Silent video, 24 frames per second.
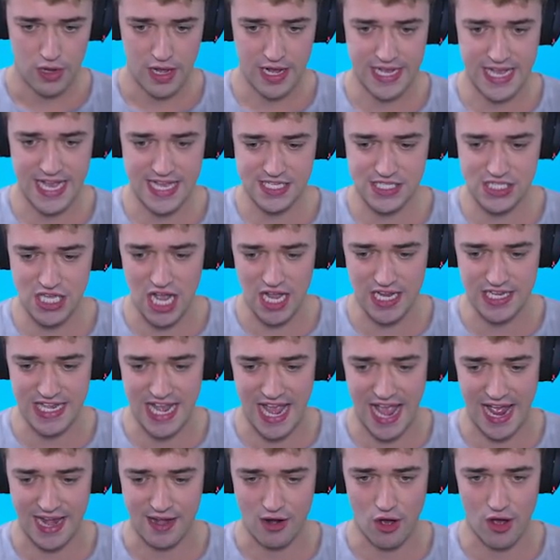I guess not
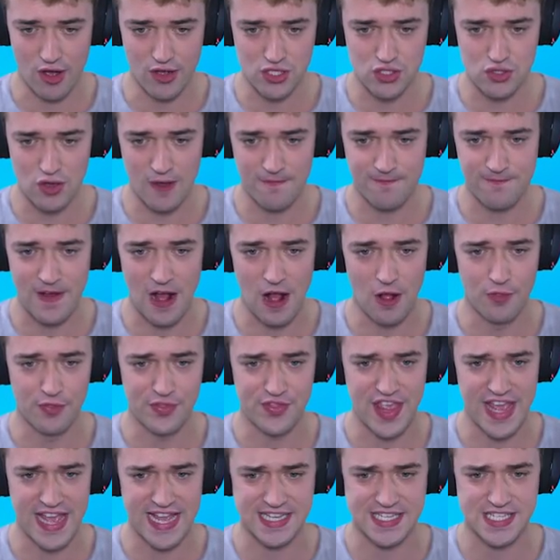yet. Also, I
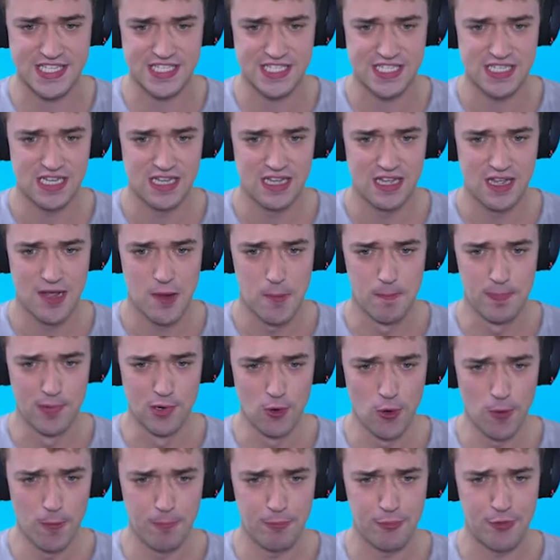found this.
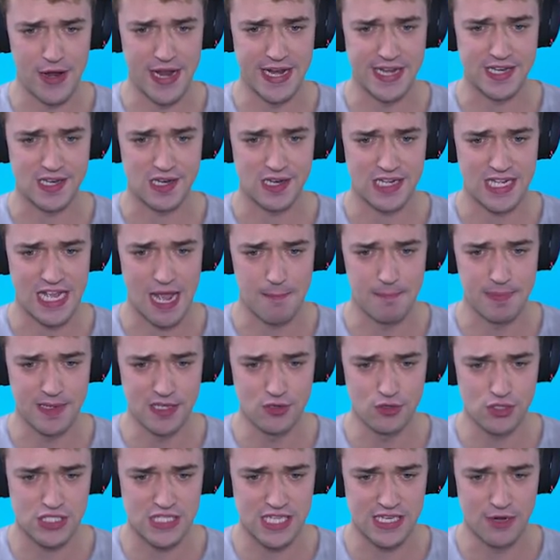Blueprint can be
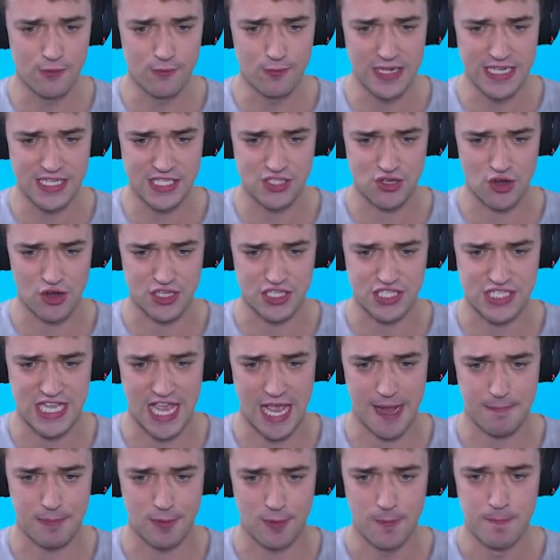used in the research
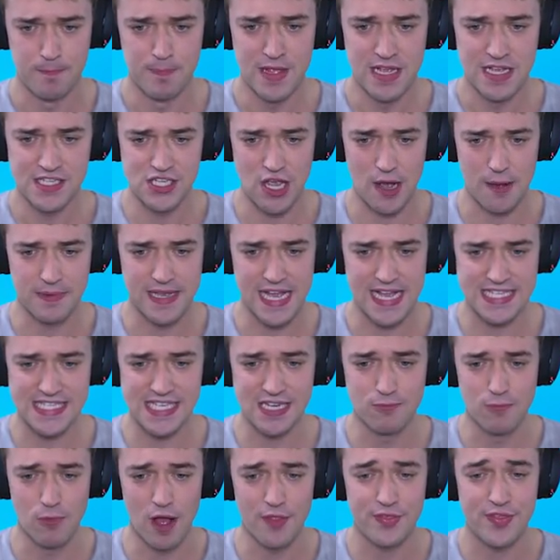table. So I'm
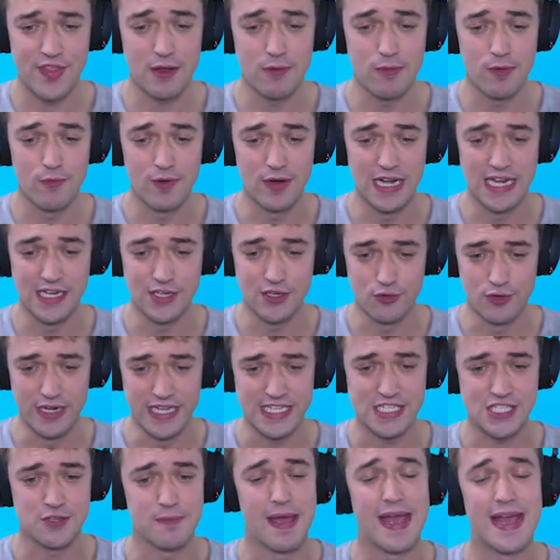guessing one thing we really do
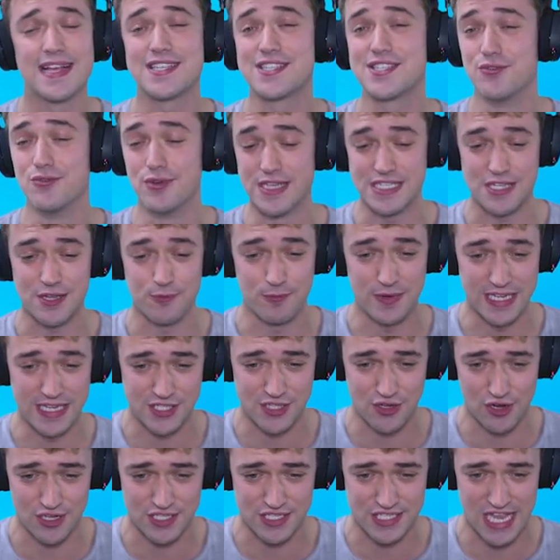need to make soon is a
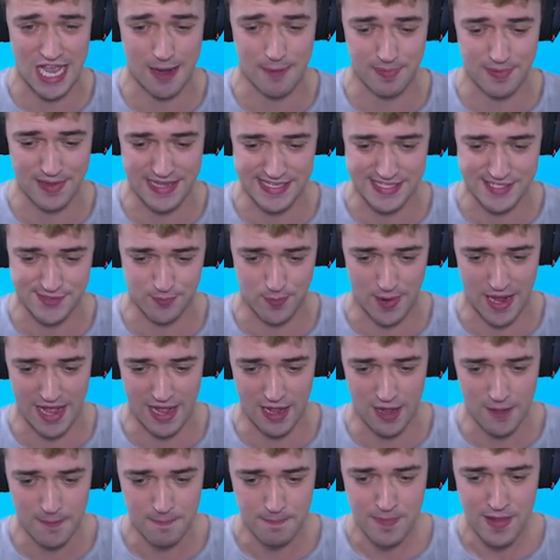research table as
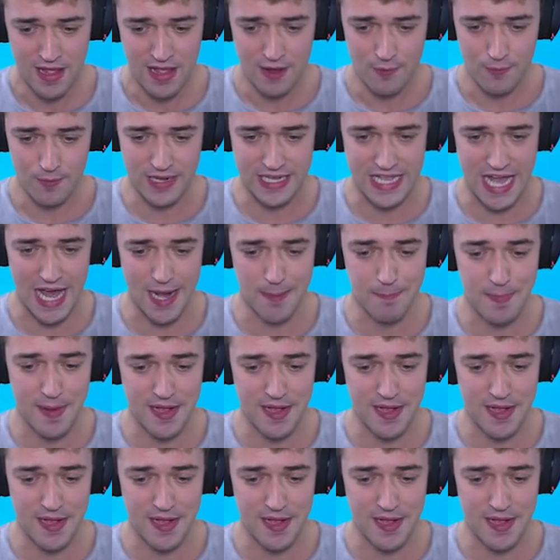well. We got a